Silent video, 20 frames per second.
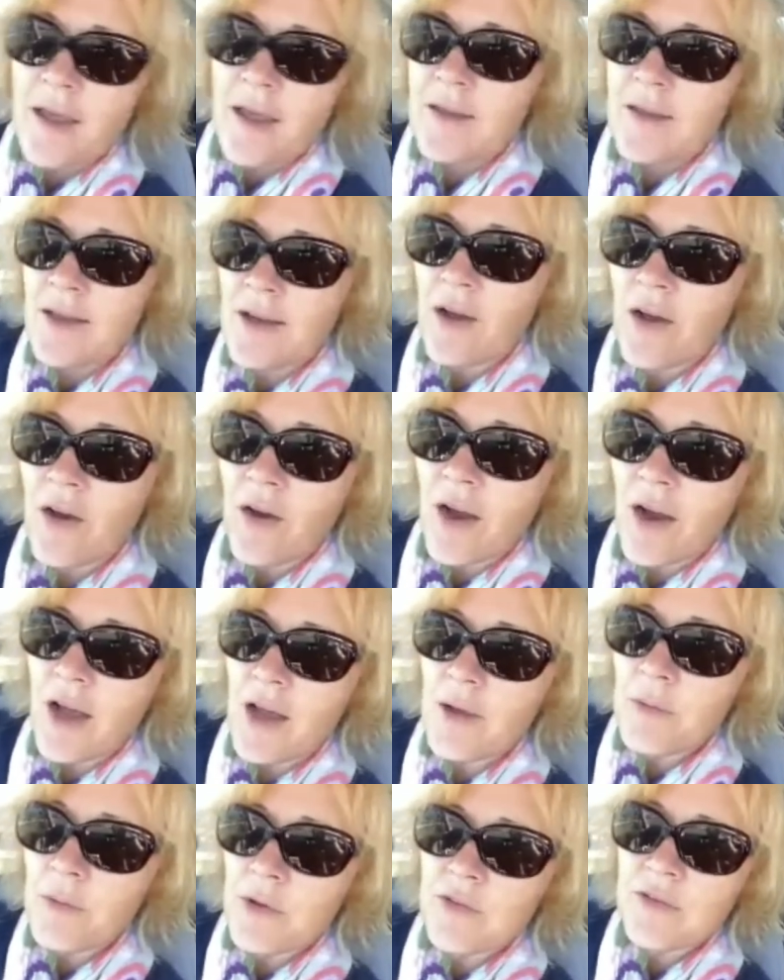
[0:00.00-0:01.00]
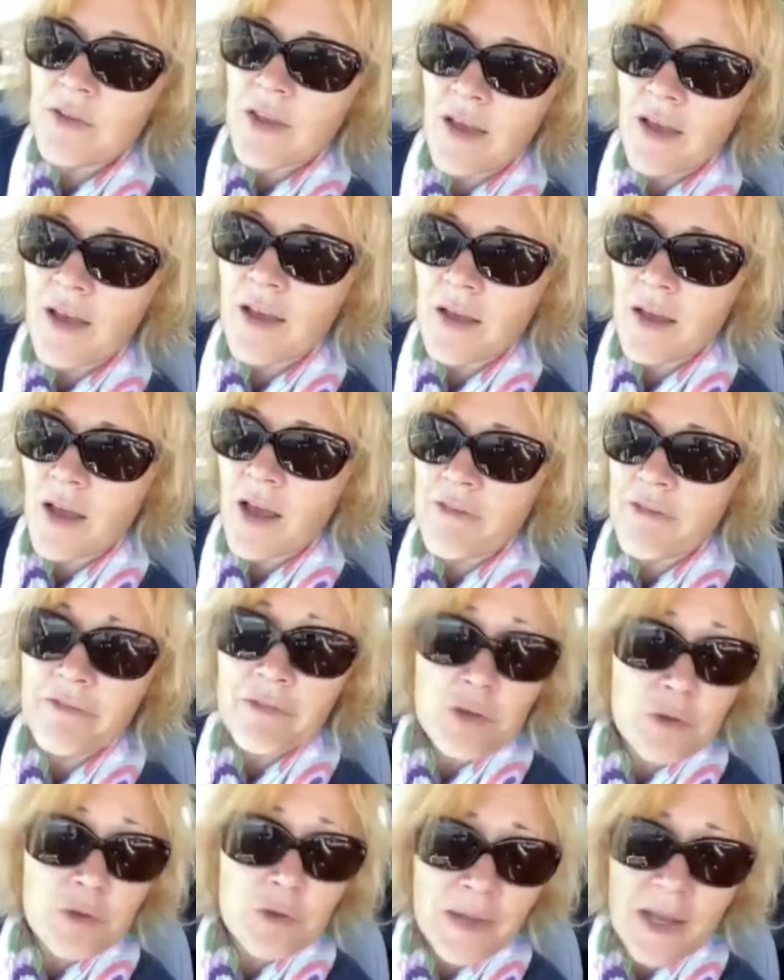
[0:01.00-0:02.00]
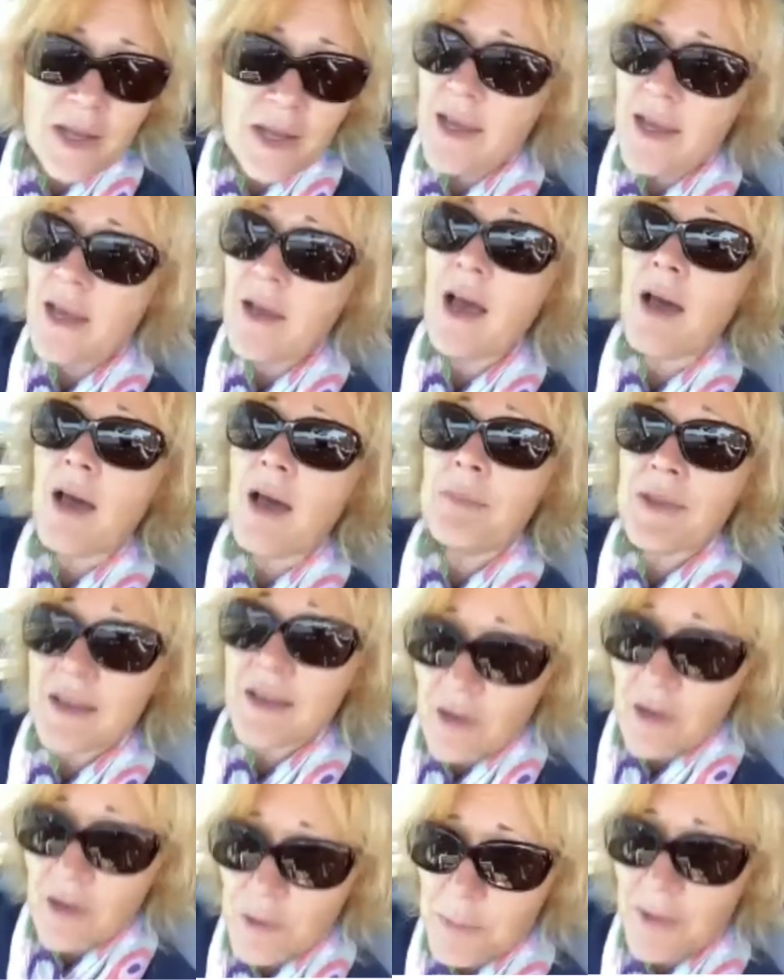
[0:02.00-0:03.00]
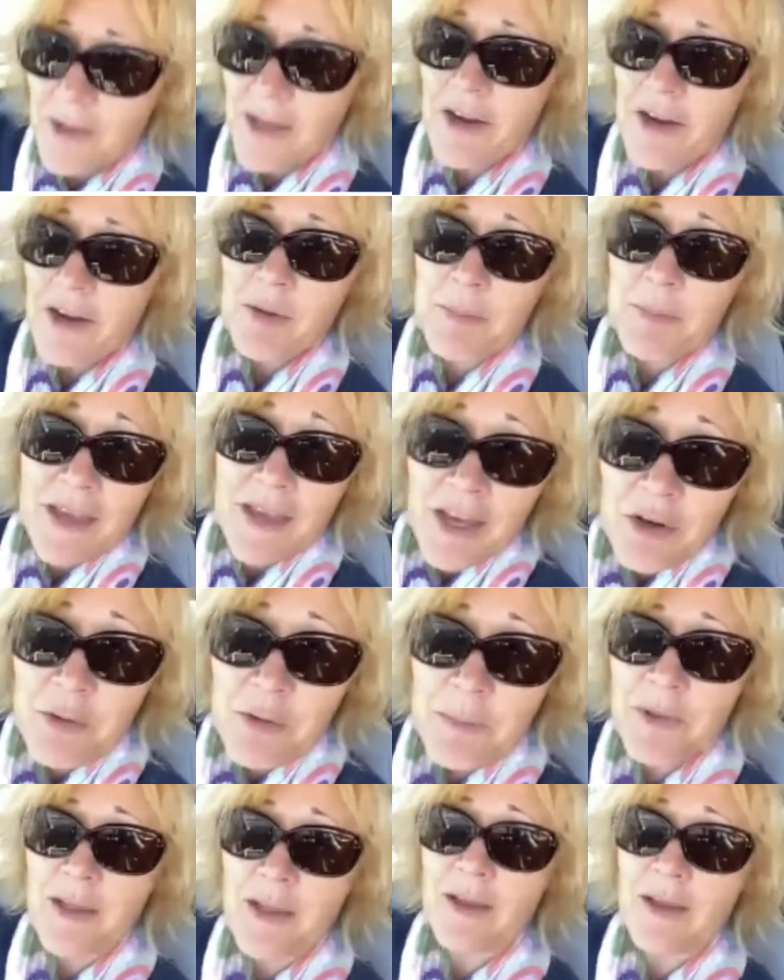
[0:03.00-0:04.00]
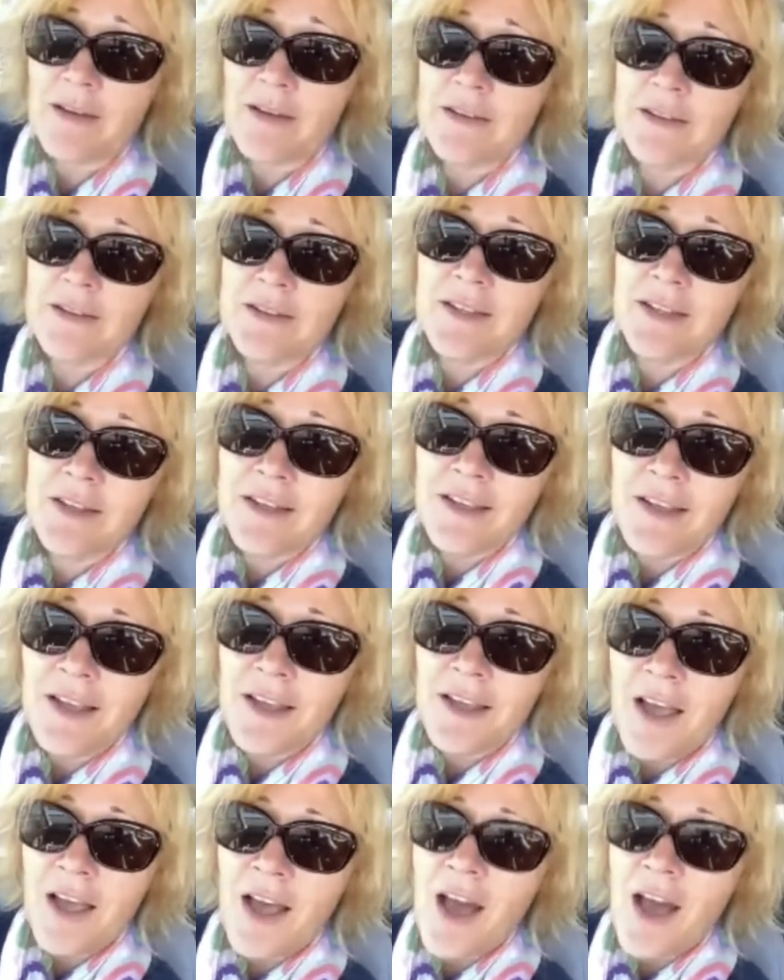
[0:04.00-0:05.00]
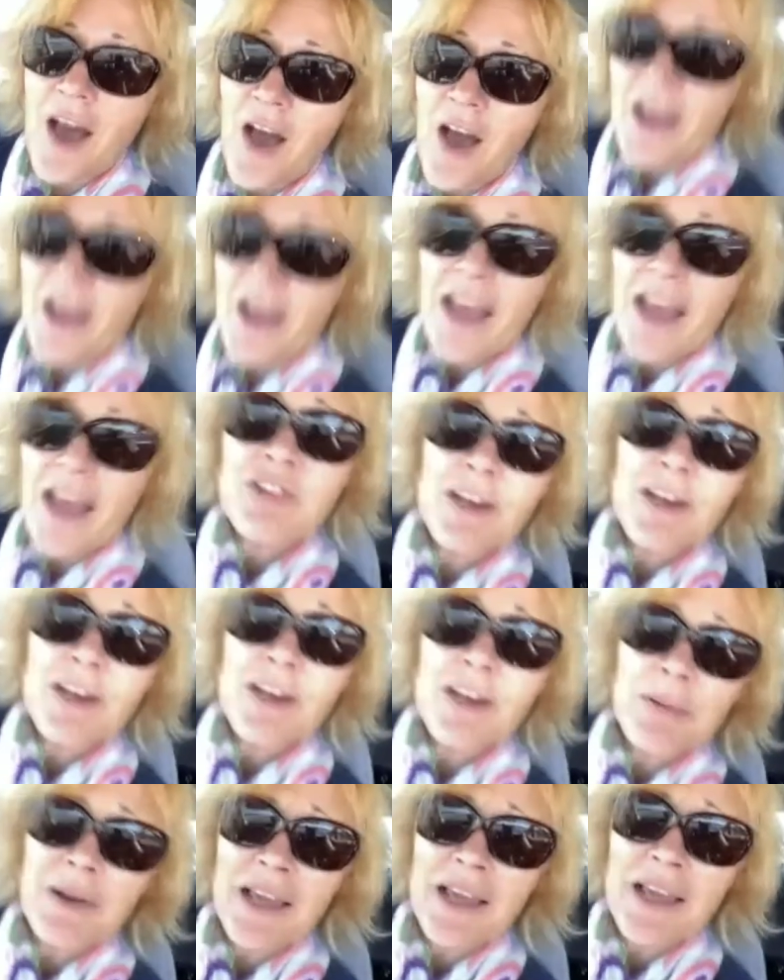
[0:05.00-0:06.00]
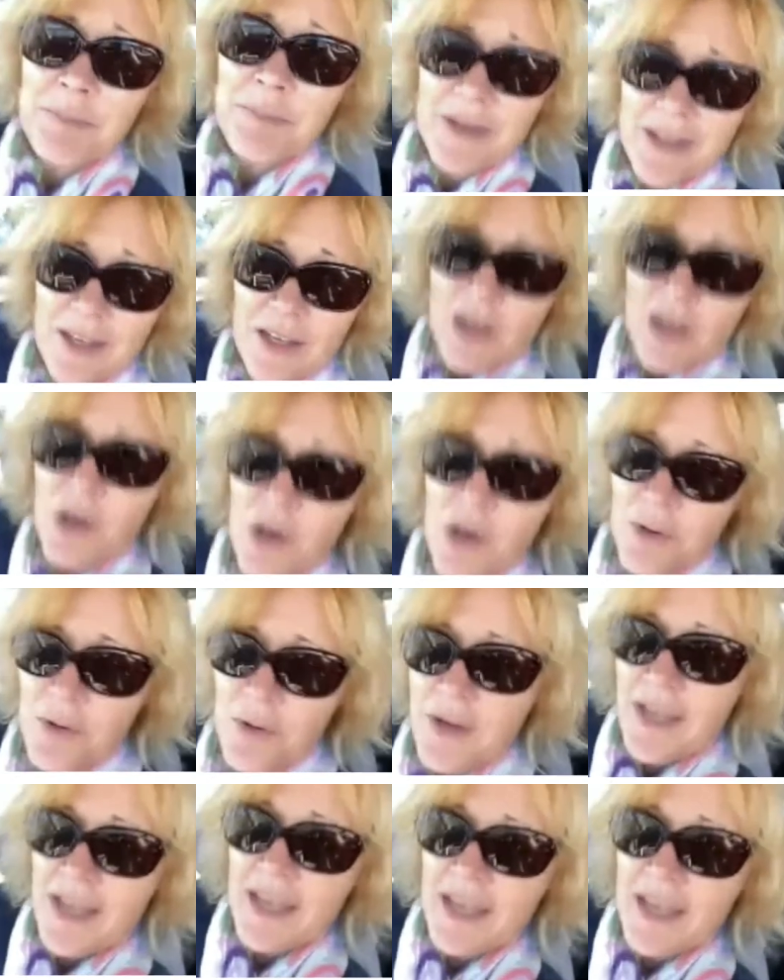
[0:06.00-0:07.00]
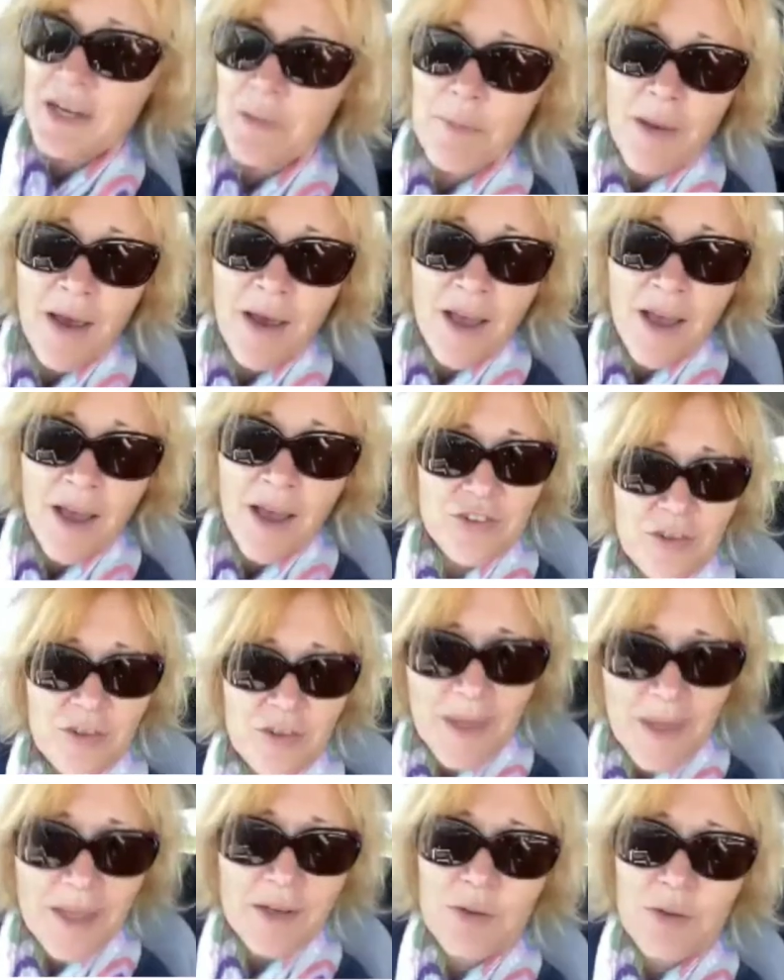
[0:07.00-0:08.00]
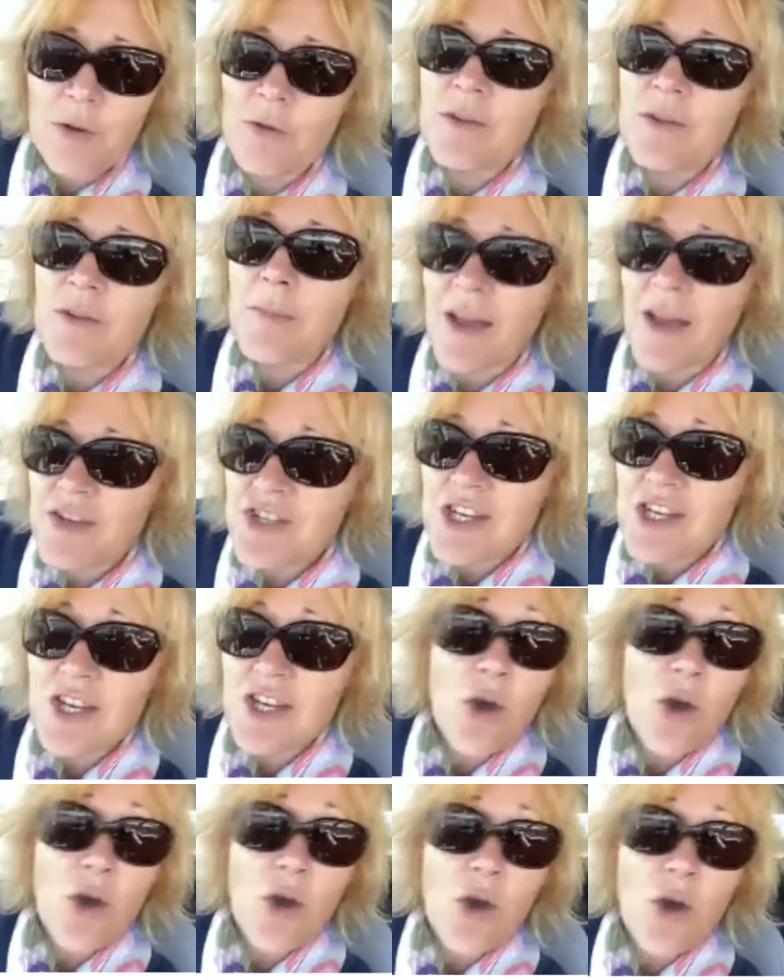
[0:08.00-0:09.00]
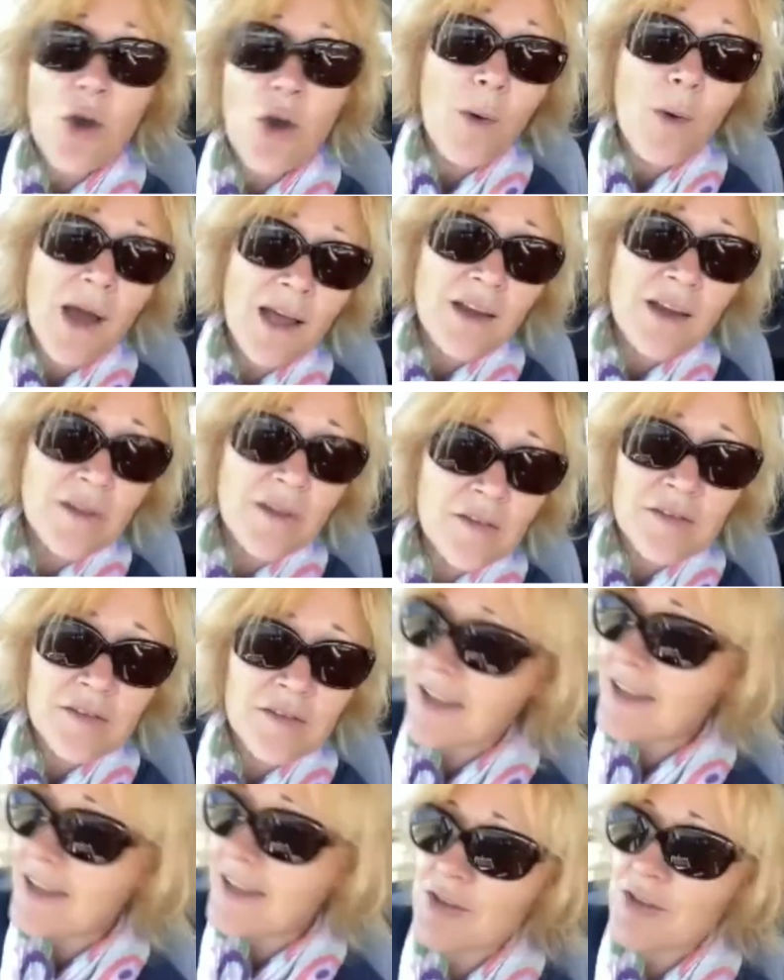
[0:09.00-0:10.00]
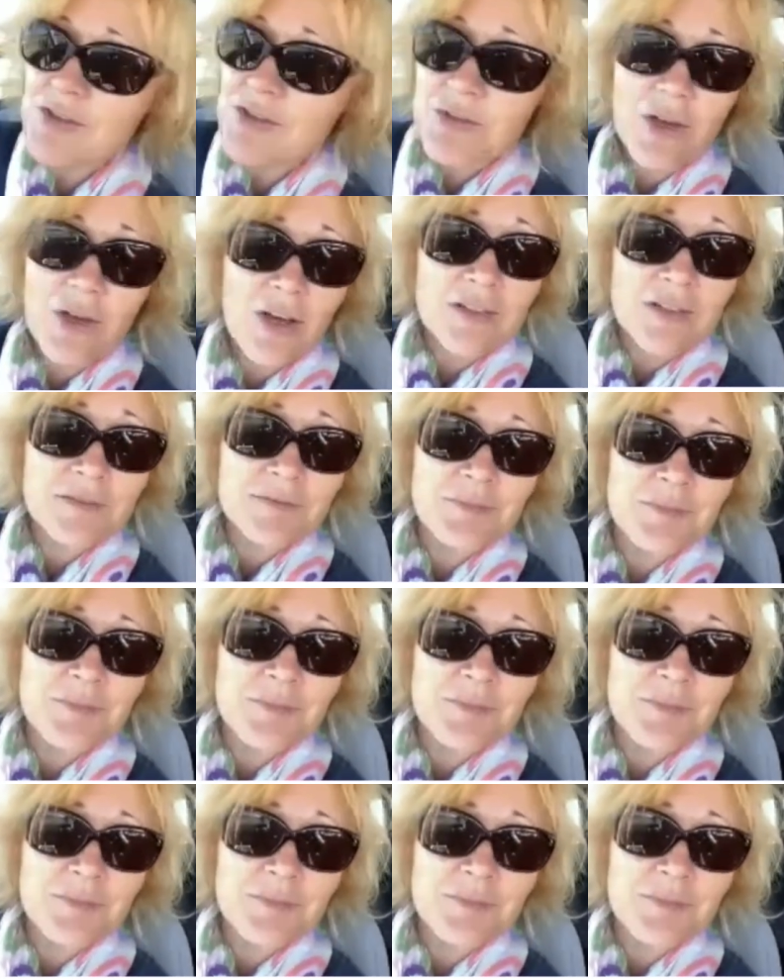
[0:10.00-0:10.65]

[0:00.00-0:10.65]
I was a flute player, a piccolo player, and a piano player. I actually played piccolo in a marching band called the Marching Koalas. I kid you not.